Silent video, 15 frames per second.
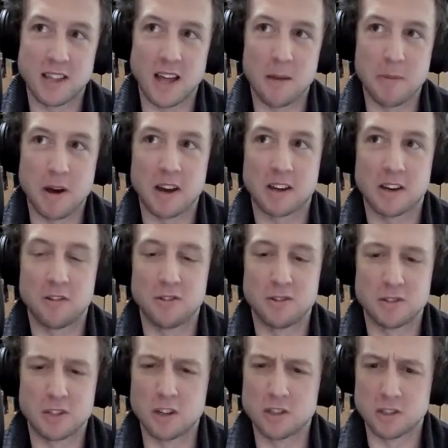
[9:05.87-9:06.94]
that bit of ground that
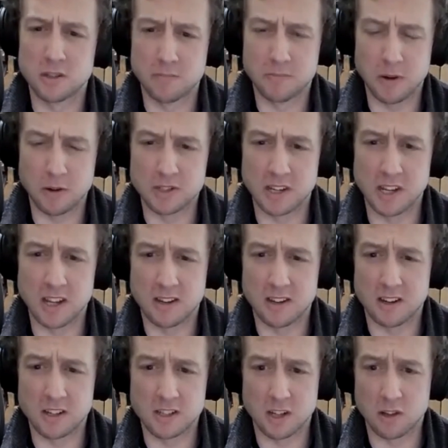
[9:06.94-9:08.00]
was £100 an acre
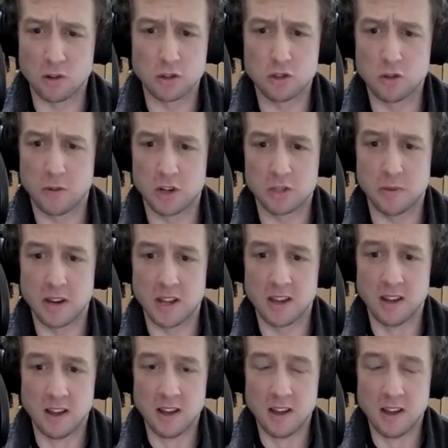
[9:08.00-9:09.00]
because I lost so much money,